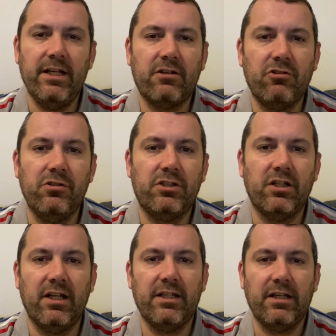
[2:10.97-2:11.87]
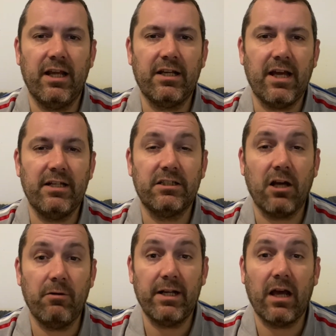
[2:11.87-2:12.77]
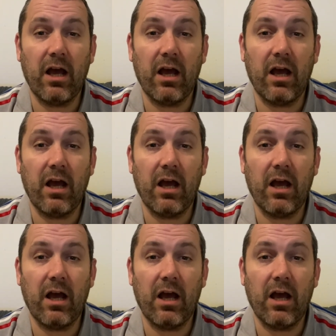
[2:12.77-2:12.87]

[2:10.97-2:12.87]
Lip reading: crucial in getting us going.